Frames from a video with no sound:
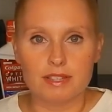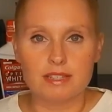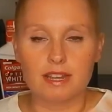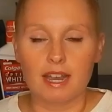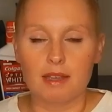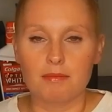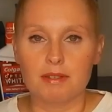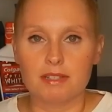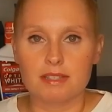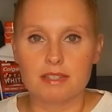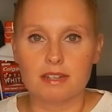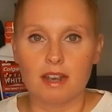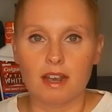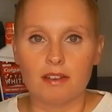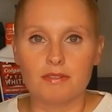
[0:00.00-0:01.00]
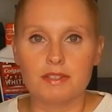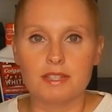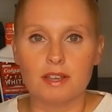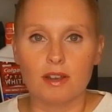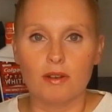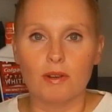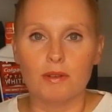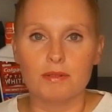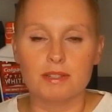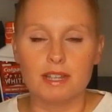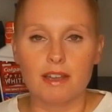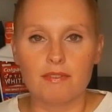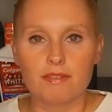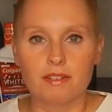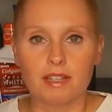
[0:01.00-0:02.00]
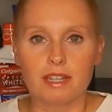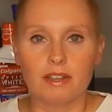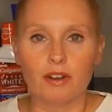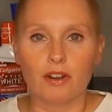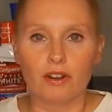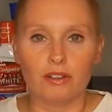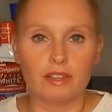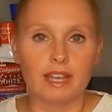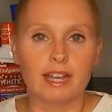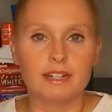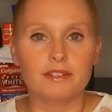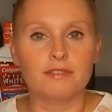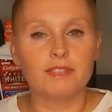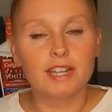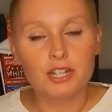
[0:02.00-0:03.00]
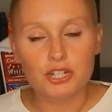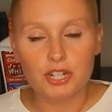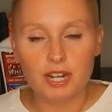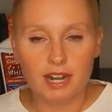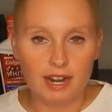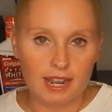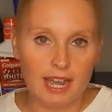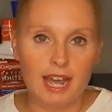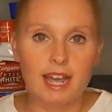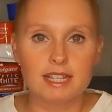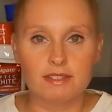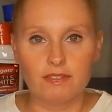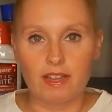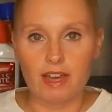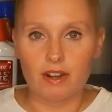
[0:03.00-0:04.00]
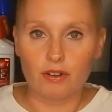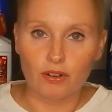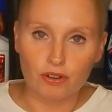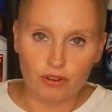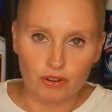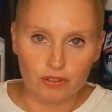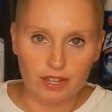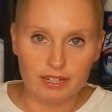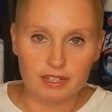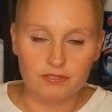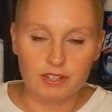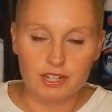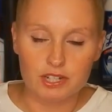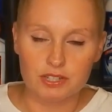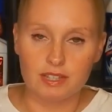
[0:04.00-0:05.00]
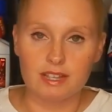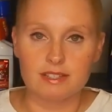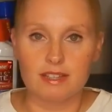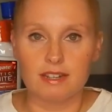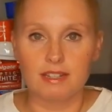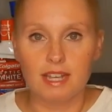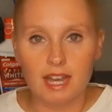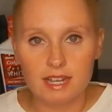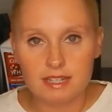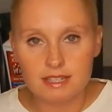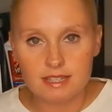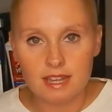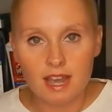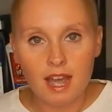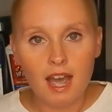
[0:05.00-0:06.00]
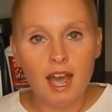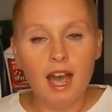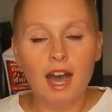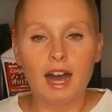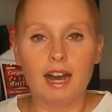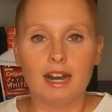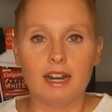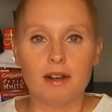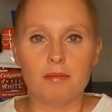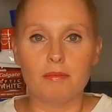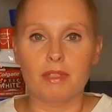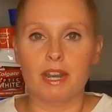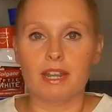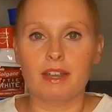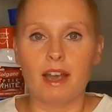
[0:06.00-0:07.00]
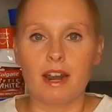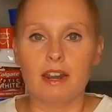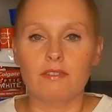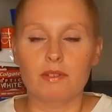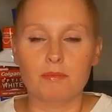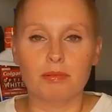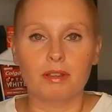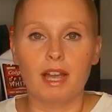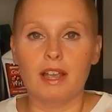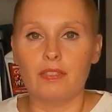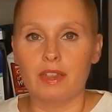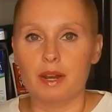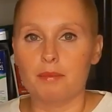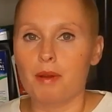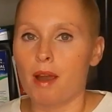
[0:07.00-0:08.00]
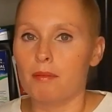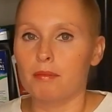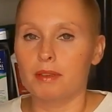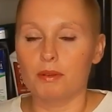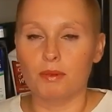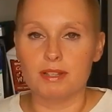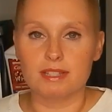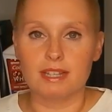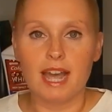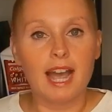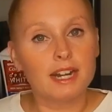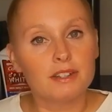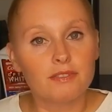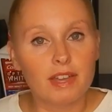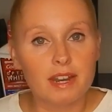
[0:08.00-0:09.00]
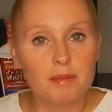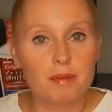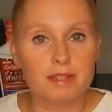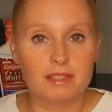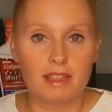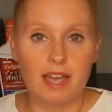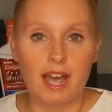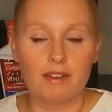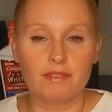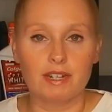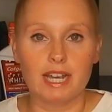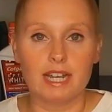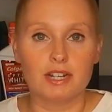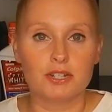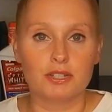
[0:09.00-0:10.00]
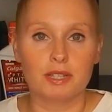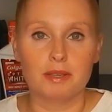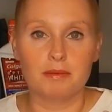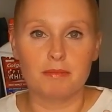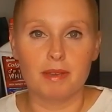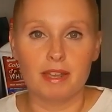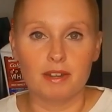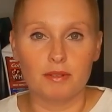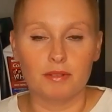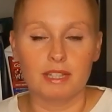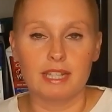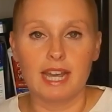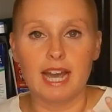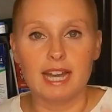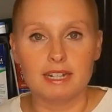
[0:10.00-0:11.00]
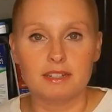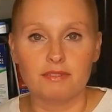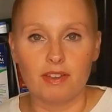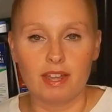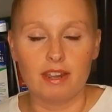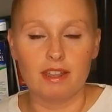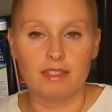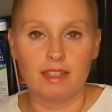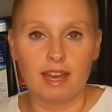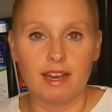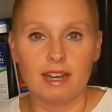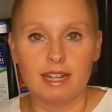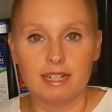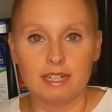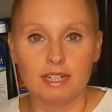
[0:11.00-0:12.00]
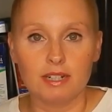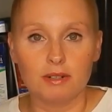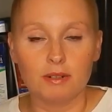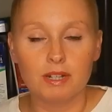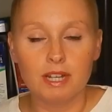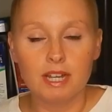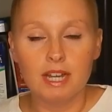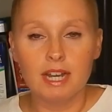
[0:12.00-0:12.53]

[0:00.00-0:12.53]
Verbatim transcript: this time and stuff, so it was definitely early activation, and I asked if they had early activation, they said yes. Then I kind of implied that it probably wasn't activated because they have to actually manually activate it, that I know